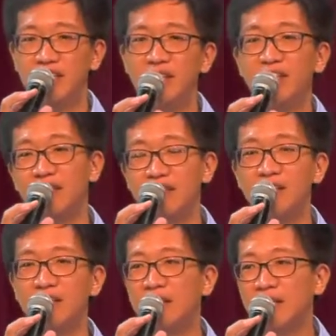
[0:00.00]

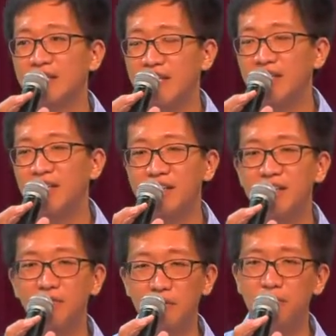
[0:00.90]
and then
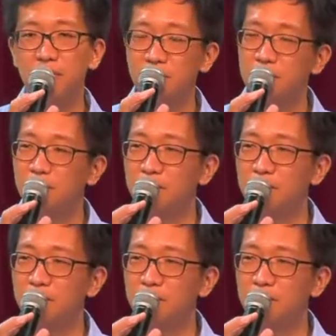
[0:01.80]
uh, we, we, will,